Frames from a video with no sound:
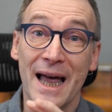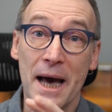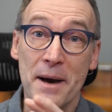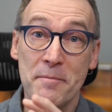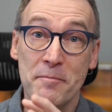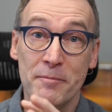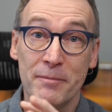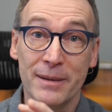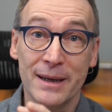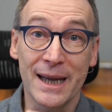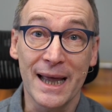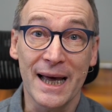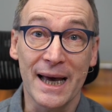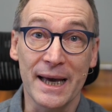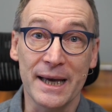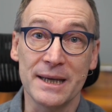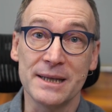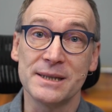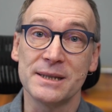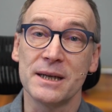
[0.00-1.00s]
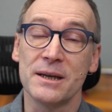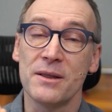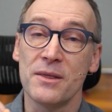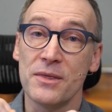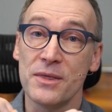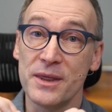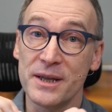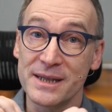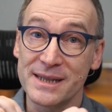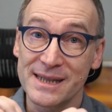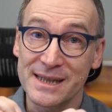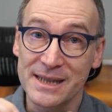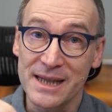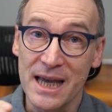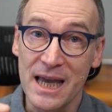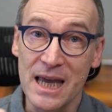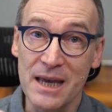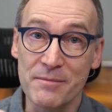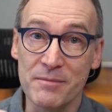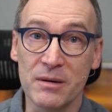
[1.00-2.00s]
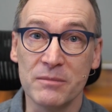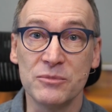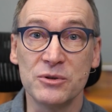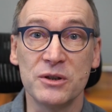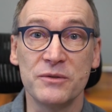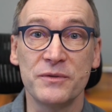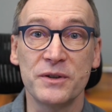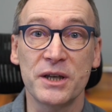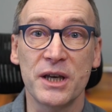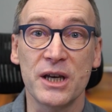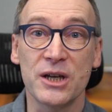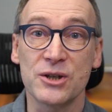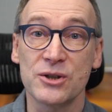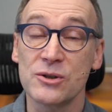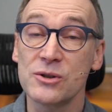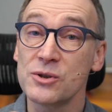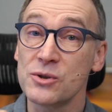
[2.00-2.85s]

applies the same modification,